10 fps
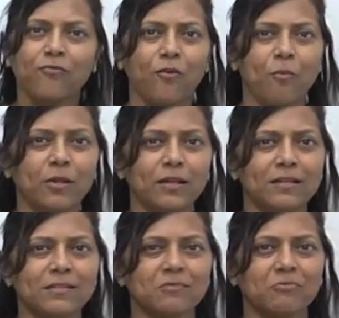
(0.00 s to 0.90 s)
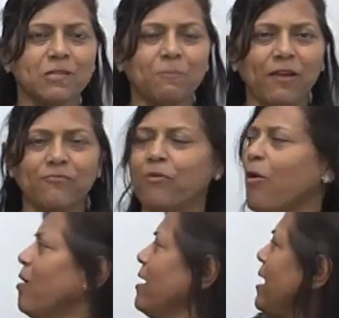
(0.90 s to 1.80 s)
formulas, respect
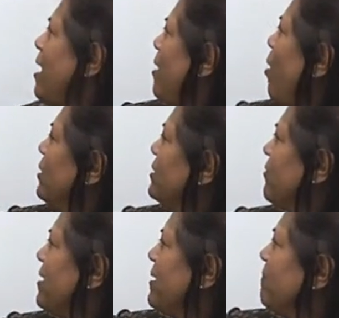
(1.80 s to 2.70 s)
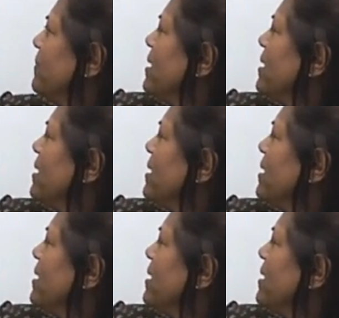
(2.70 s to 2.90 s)
for ordering.